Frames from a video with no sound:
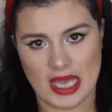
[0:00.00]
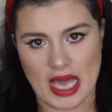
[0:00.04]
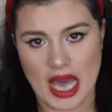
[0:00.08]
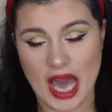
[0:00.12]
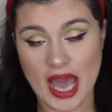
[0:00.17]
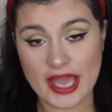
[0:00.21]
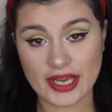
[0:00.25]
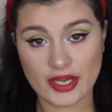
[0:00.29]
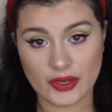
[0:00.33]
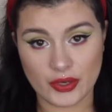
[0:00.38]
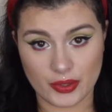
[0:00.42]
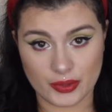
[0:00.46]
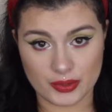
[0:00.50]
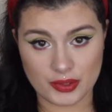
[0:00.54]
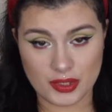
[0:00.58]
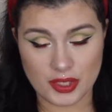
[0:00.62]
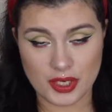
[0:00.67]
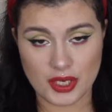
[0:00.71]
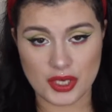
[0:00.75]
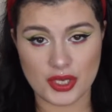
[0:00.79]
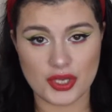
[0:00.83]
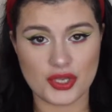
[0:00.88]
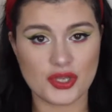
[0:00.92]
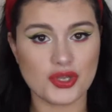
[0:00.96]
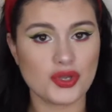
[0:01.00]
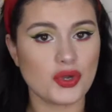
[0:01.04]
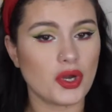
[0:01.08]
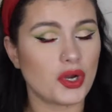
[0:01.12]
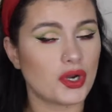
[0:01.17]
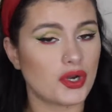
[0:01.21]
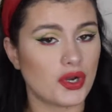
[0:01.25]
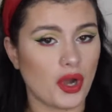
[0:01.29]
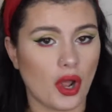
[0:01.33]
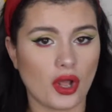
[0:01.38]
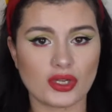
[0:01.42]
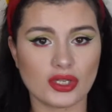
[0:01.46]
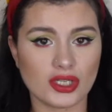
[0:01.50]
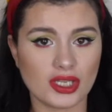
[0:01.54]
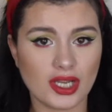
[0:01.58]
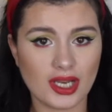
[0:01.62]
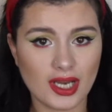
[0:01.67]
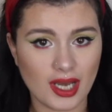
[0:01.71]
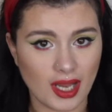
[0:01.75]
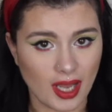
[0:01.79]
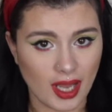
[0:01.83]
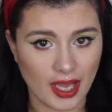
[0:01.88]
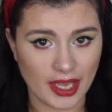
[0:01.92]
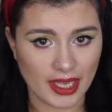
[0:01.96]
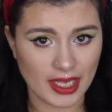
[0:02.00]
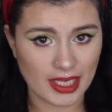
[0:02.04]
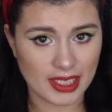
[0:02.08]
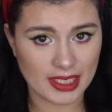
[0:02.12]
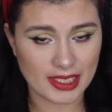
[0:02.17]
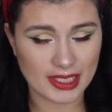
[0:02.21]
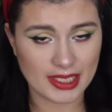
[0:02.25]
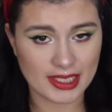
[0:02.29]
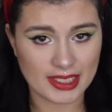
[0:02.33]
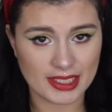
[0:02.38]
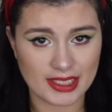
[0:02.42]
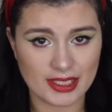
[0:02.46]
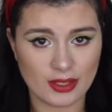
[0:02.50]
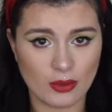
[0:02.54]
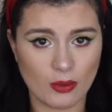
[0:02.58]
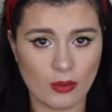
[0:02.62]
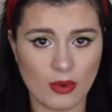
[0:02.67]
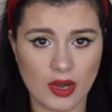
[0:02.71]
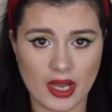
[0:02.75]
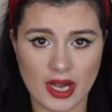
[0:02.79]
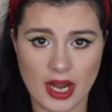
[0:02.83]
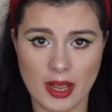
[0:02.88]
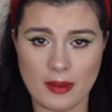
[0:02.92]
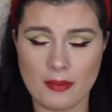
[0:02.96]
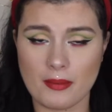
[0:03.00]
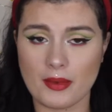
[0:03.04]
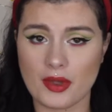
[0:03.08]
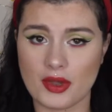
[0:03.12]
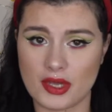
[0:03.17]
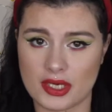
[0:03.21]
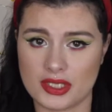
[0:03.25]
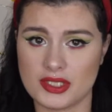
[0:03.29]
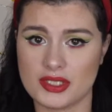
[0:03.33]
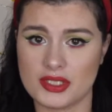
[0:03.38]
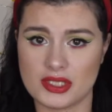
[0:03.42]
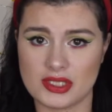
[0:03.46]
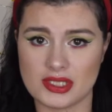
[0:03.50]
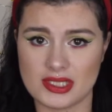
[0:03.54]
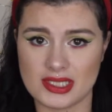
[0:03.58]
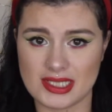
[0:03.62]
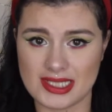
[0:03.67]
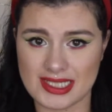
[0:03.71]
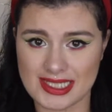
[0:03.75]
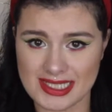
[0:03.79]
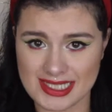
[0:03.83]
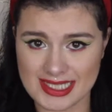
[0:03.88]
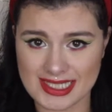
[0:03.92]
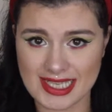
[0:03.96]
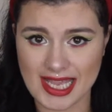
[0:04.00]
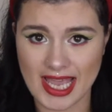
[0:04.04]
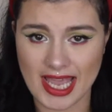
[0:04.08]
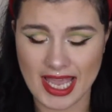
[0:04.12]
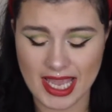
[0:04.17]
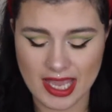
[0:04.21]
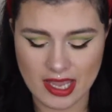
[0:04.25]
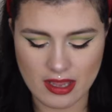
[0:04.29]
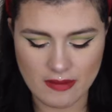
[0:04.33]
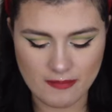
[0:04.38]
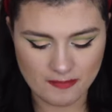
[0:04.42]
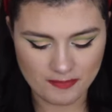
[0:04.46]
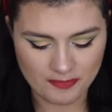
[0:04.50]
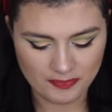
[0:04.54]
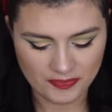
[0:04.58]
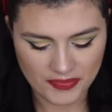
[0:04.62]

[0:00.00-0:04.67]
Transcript: I know you are not gonna like what I'm gonna say.